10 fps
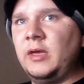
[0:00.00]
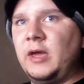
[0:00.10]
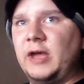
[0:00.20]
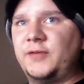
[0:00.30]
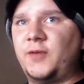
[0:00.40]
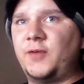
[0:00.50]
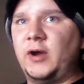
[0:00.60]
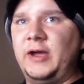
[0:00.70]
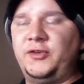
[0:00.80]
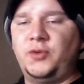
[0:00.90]
as far
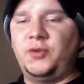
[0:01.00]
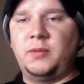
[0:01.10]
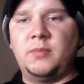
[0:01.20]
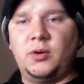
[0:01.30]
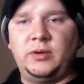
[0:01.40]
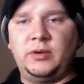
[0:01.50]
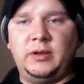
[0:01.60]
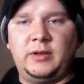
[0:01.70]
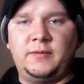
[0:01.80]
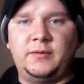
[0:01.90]
as your ammonia
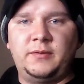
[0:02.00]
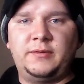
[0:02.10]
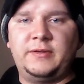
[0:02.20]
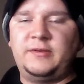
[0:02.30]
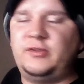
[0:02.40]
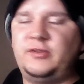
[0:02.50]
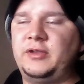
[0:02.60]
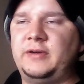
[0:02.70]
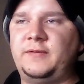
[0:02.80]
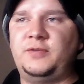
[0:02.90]
levels, this is
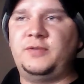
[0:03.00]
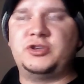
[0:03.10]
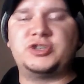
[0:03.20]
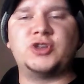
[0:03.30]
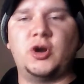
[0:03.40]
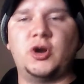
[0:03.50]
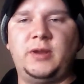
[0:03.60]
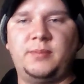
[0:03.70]
the starting